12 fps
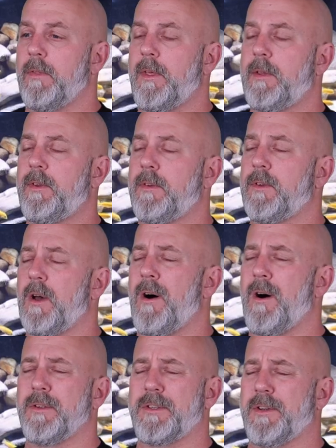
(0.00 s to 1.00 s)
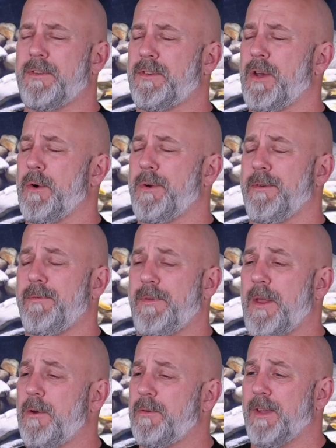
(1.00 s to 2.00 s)
This is all just so
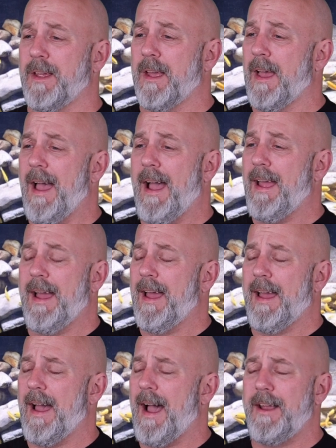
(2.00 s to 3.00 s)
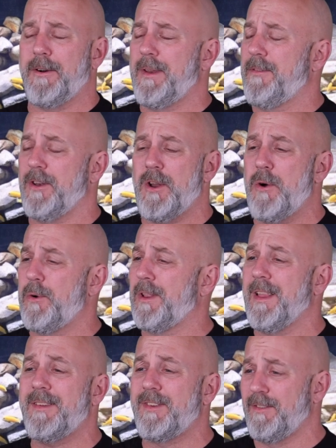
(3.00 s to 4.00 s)
confusing. I don't even know who to
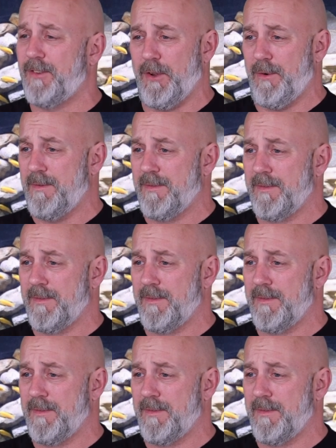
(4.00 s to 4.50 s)
listen to.